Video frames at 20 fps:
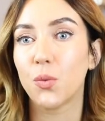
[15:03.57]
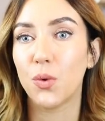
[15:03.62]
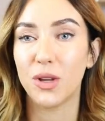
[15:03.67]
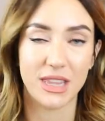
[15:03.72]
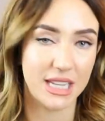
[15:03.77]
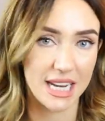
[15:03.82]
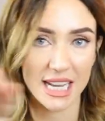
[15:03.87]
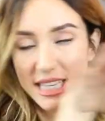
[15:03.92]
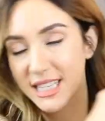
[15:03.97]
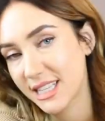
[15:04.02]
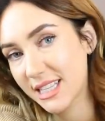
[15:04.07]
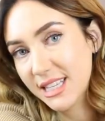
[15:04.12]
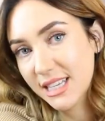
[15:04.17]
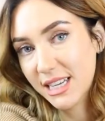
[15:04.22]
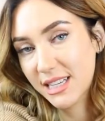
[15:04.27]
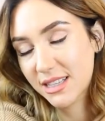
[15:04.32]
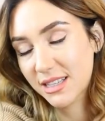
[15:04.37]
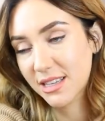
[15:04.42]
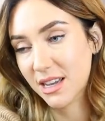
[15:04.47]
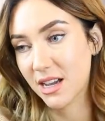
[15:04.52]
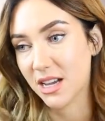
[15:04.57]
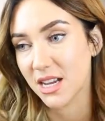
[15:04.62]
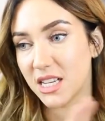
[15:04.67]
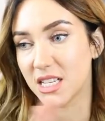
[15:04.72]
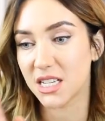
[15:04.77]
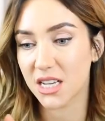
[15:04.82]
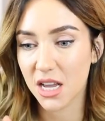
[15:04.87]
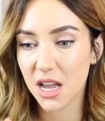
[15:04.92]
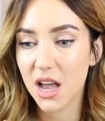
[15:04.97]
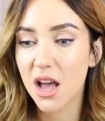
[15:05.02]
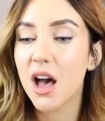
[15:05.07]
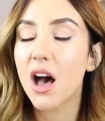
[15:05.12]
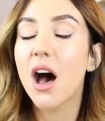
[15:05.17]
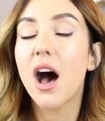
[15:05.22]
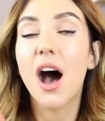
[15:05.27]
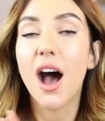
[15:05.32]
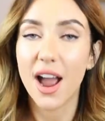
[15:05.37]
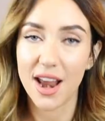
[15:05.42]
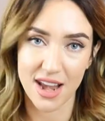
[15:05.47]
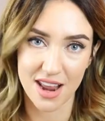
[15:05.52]
with lists inside.
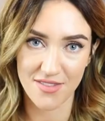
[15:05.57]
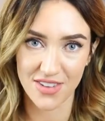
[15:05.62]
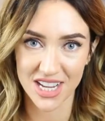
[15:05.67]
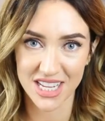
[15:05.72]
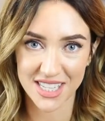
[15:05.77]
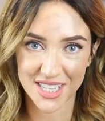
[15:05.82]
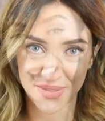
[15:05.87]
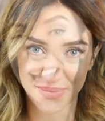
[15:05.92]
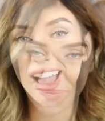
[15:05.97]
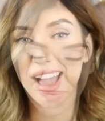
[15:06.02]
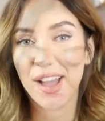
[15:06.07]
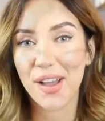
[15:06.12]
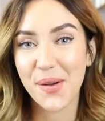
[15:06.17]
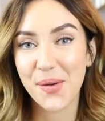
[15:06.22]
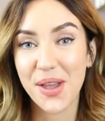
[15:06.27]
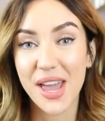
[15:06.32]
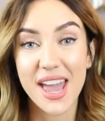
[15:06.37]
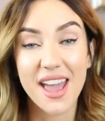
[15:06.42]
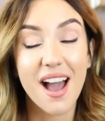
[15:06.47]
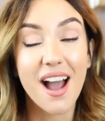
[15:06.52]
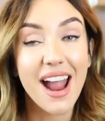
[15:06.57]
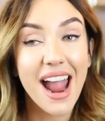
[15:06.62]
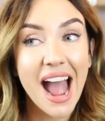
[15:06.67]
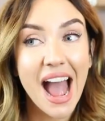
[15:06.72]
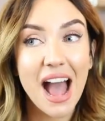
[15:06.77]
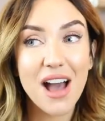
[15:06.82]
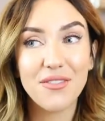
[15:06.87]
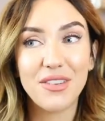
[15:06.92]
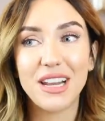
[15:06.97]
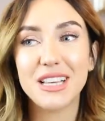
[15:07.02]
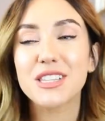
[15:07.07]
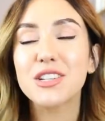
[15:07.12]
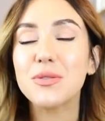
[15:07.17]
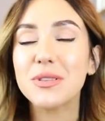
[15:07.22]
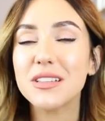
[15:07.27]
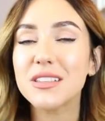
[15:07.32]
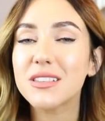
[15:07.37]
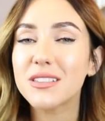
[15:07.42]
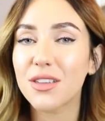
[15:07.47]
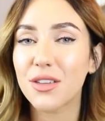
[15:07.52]
I love it. Okay, I have, let's go
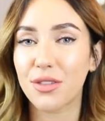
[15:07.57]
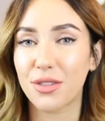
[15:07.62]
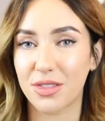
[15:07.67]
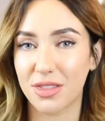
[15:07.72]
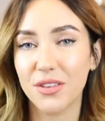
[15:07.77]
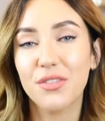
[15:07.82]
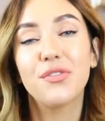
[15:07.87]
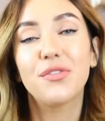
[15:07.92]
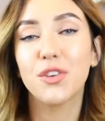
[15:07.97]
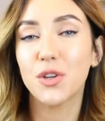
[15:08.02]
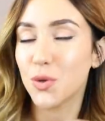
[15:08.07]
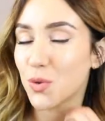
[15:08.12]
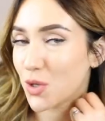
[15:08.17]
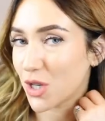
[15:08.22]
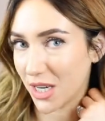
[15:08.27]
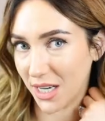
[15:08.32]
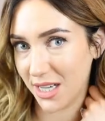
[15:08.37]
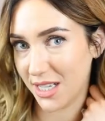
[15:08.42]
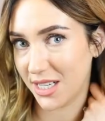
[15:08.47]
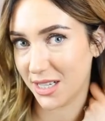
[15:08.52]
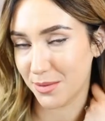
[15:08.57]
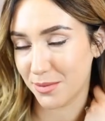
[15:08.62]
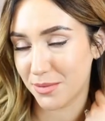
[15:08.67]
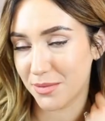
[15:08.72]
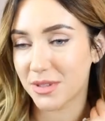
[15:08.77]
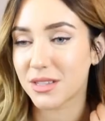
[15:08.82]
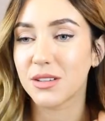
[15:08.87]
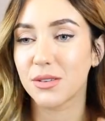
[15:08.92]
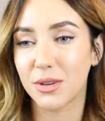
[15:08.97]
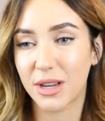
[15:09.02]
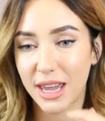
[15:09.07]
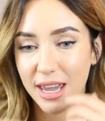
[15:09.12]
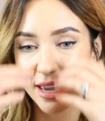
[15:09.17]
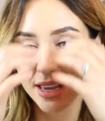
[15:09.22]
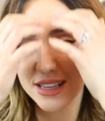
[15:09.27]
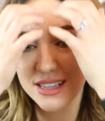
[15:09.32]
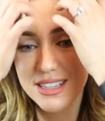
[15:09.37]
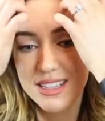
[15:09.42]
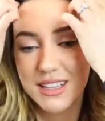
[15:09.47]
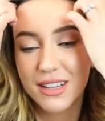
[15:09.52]
on to the, the food items,
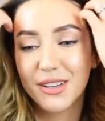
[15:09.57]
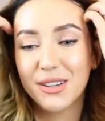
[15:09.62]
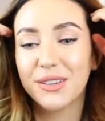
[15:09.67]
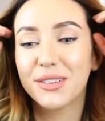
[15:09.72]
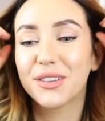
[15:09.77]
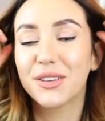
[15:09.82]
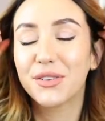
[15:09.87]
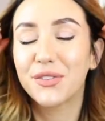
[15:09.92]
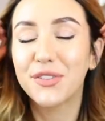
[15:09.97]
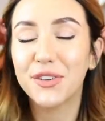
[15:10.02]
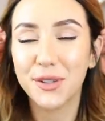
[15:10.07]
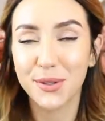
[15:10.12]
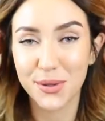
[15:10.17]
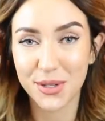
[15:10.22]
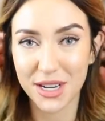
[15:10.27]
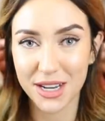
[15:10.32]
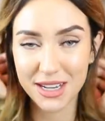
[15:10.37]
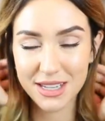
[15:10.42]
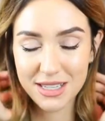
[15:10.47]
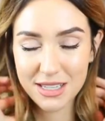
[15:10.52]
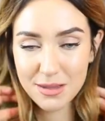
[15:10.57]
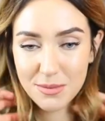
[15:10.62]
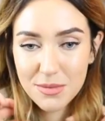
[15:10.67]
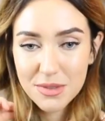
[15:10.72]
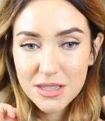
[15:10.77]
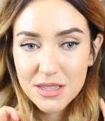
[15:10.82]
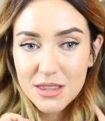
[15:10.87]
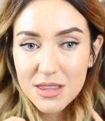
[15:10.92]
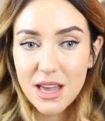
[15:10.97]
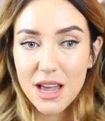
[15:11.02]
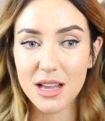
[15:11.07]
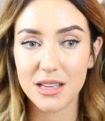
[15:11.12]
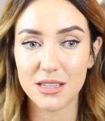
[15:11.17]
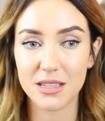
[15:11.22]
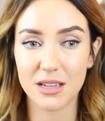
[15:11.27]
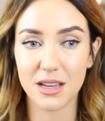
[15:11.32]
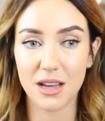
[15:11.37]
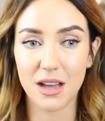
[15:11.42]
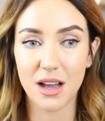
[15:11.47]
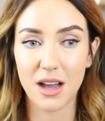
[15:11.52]
okay? So the food items that
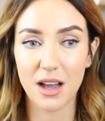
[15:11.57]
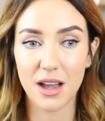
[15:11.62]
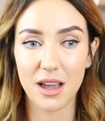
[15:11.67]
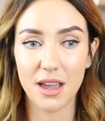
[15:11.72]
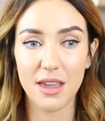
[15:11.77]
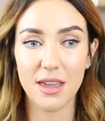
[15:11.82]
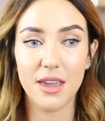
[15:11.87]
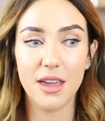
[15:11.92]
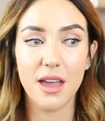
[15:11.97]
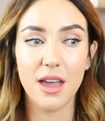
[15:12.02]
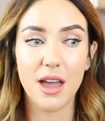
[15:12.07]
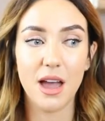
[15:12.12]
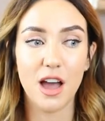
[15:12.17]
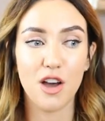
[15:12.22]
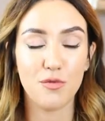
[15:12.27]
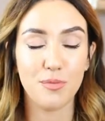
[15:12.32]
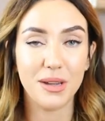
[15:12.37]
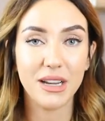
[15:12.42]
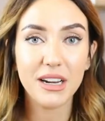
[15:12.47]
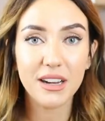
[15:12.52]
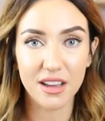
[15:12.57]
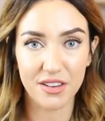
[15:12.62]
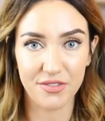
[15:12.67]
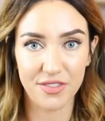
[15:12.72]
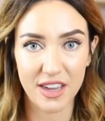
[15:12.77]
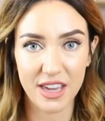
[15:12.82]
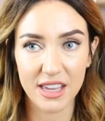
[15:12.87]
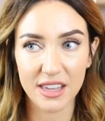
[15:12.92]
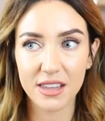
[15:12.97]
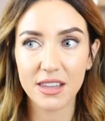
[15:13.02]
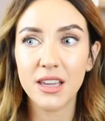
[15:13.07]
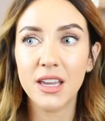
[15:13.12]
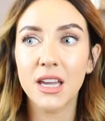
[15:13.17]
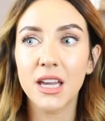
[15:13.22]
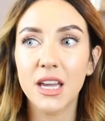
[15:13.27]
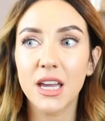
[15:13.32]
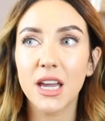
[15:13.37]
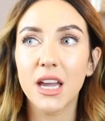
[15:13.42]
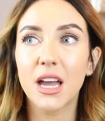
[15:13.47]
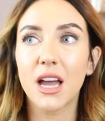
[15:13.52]
I have been loving
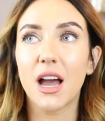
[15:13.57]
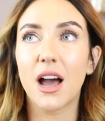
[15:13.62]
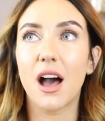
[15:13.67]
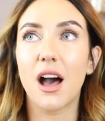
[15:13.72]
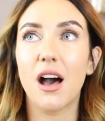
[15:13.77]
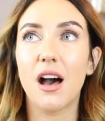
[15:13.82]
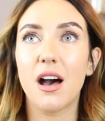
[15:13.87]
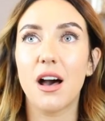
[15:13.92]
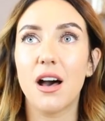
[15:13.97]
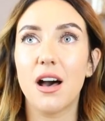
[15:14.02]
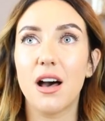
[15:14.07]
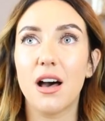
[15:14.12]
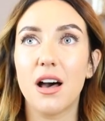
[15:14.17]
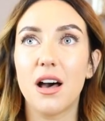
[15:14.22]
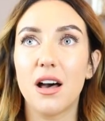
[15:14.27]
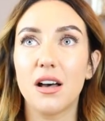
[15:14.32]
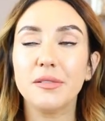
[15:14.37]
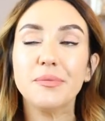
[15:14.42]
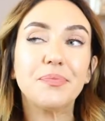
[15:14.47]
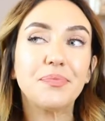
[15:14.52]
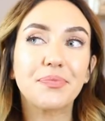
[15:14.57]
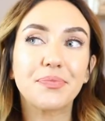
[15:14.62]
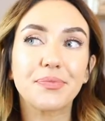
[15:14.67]
are